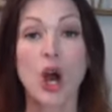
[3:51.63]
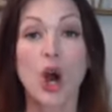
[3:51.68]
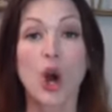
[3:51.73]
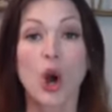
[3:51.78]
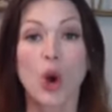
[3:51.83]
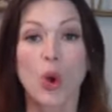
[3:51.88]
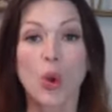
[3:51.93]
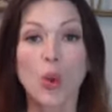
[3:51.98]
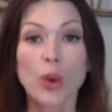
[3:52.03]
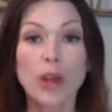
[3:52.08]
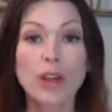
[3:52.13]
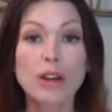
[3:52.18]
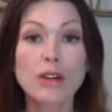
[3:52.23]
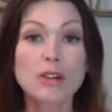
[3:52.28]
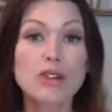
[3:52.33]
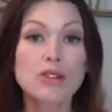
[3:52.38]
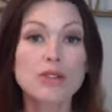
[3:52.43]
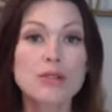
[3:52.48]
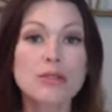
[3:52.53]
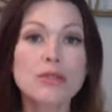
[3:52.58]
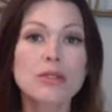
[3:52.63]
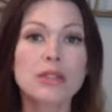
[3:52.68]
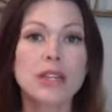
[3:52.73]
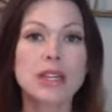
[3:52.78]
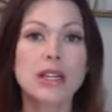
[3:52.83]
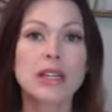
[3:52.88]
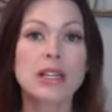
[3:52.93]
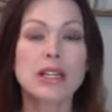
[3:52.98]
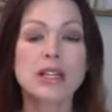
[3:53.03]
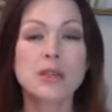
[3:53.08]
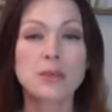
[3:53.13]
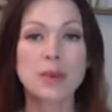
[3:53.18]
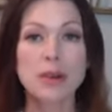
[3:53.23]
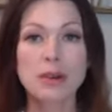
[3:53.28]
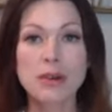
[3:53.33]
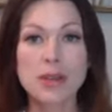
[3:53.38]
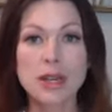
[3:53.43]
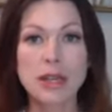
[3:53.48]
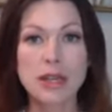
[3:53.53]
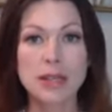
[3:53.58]
We are truly
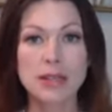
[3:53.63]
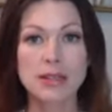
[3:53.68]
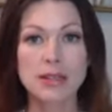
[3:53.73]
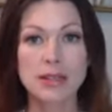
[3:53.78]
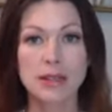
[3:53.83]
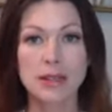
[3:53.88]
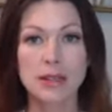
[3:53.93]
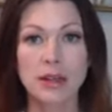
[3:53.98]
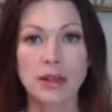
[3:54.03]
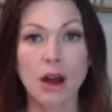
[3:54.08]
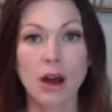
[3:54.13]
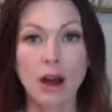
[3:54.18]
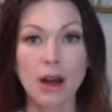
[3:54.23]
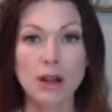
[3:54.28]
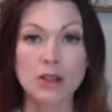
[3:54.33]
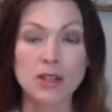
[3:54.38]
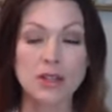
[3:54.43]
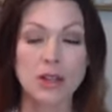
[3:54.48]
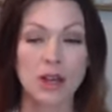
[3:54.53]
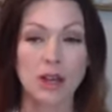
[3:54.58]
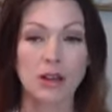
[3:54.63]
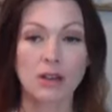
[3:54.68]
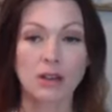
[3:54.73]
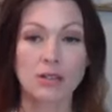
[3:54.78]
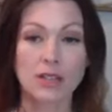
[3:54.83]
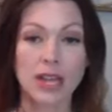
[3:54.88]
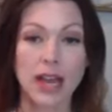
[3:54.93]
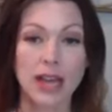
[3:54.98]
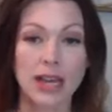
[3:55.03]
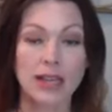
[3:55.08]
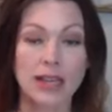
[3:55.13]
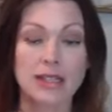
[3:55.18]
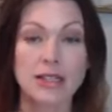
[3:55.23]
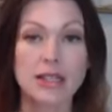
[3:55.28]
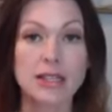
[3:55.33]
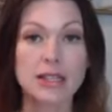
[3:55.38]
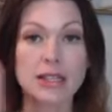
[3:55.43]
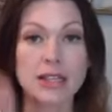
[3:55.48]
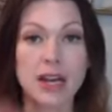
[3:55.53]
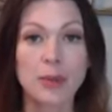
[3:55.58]
experiencing ourselves as
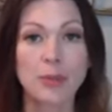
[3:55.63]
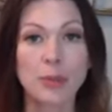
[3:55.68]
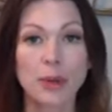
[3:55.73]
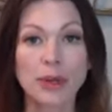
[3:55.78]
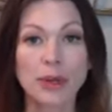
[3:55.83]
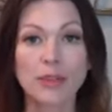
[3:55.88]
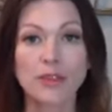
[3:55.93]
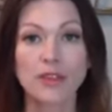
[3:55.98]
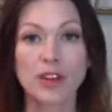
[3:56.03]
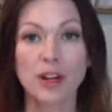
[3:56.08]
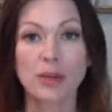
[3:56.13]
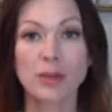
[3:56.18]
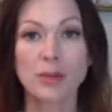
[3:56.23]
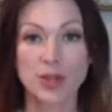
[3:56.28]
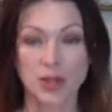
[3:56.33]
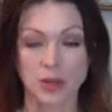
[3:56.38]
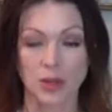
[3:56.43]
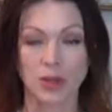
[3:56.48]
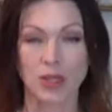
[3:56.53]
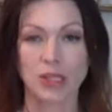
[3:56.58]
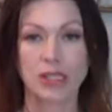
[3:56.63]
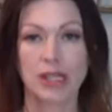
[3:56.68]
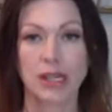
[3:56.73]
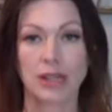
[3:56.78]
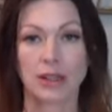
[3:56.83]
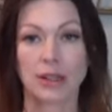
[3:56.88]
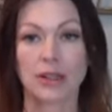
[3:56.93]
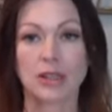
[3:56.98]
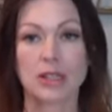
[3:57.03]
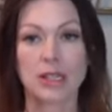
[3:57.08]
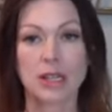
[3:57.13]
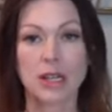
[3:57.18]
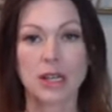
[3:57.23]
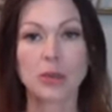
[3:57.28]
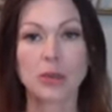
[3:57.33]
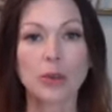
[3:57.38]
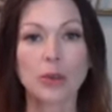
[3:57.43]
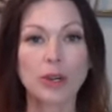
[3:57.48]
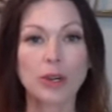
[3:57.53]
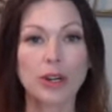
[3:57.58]
separate from source energy
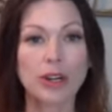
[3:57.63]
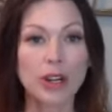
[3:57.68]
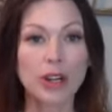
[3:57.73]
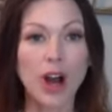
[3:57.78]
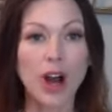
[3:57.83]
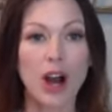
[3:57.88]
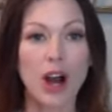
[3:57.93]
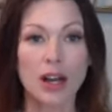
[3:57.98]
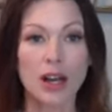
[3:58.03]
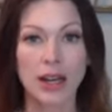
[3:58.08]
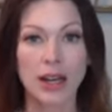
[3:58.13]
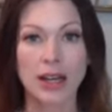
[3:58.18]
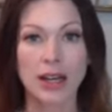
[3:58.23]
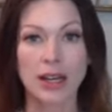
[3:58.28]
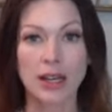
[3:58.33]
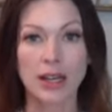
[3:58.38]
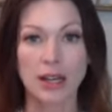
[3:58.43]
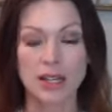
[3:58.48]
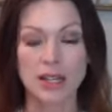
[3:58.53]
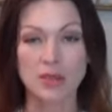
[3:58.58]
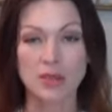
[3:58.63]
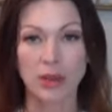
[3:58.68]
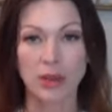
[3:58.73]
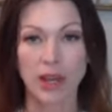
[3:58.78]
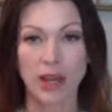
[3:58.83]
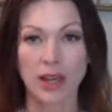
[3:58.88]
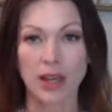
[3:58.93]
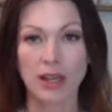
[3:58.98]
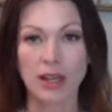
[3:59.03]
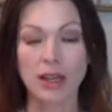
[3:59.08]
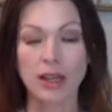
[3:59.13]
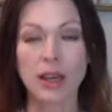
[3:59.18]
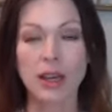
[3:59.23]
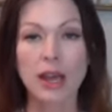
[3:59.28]
when we are incarnating into this planet.